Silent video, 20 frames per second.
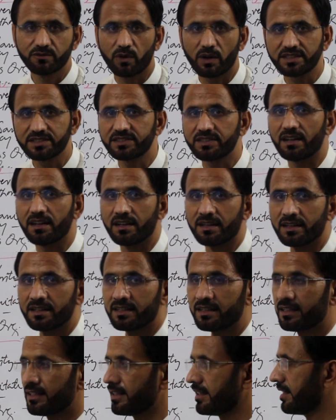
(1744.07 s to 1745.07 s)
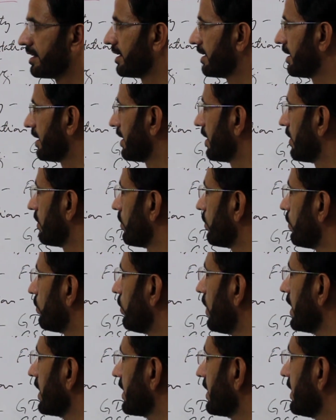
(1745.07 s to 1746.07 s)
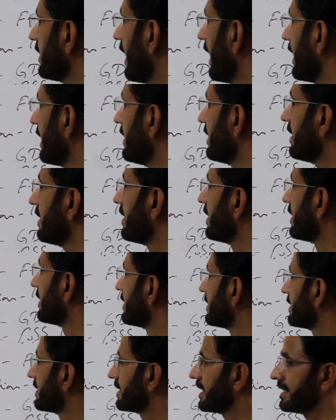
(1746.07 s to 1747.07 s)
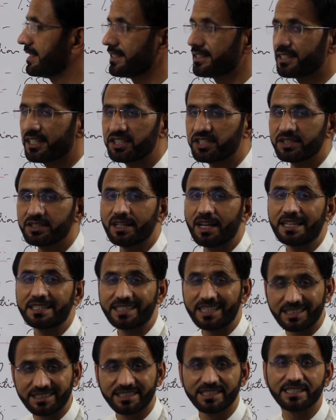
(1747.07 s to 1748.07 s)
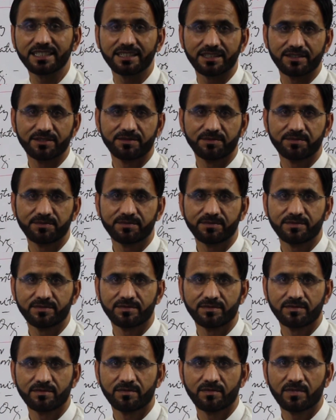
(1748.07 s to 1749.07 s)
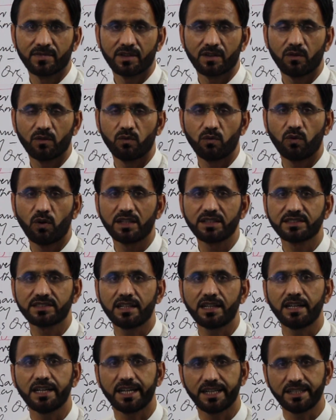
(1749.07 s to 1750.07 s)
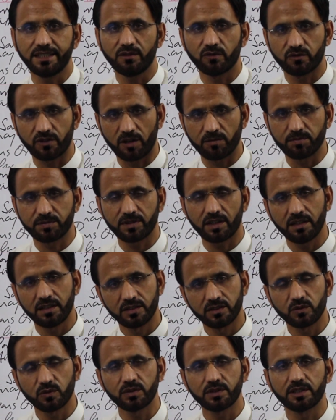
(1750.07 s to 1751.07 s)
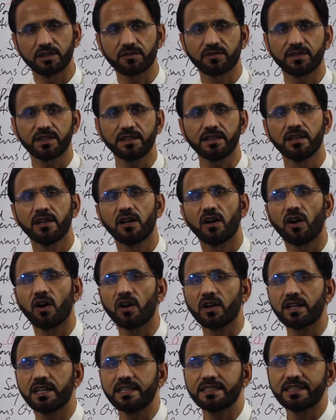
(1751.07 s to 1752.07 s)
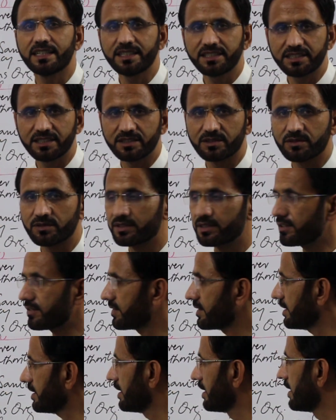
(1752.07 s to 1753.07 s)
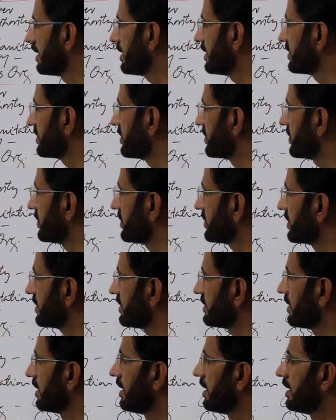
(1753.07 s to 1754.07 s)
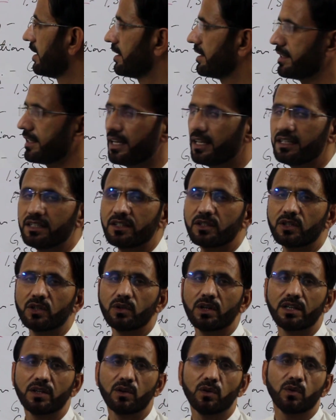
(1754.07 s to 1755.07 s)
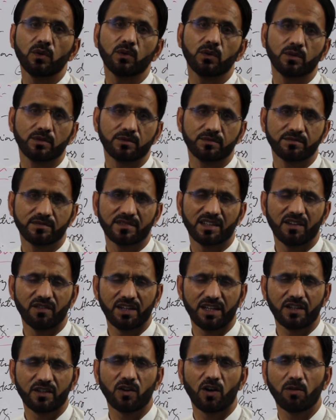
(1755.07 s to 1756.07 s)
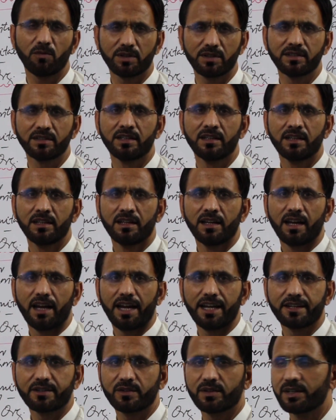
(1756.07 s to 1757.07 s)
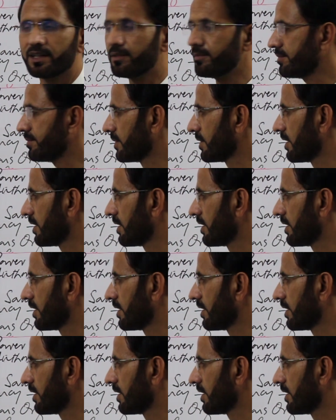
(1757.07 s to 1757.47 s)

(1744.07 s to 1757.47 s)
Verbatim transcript: is WASA? Water and Sanitation Agency. WASA and WAPDA, two different organizations, two different institutions. Then U N O, very common acronym,